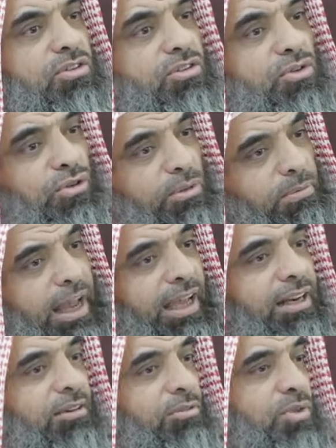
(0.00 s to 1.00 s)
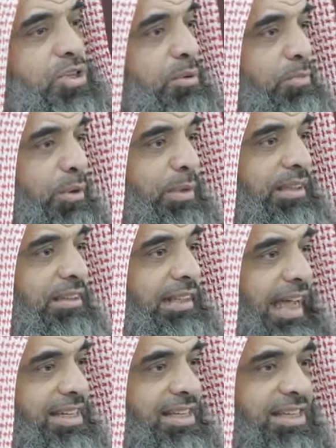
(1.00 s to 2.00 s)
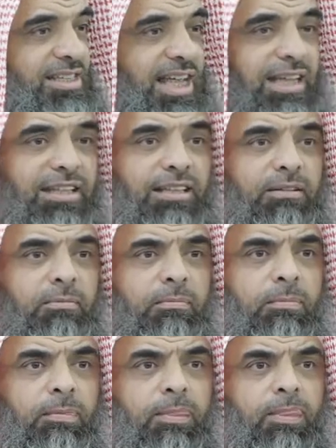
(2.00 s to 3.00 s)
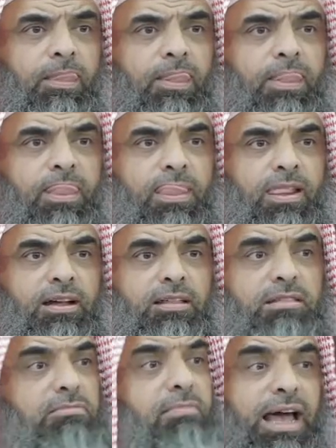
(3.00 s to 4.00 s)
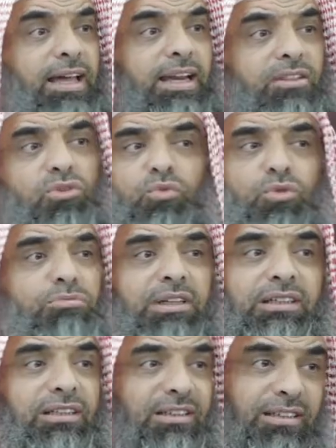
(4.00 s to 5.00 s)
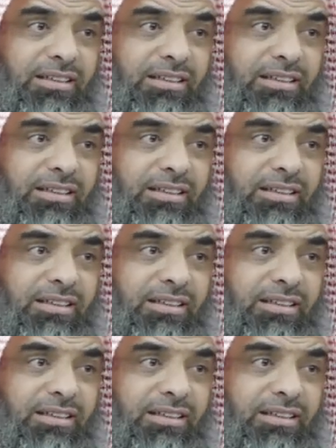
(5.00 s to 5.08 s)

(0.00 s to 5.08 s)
So the plan was implemented as he said. The man and the woman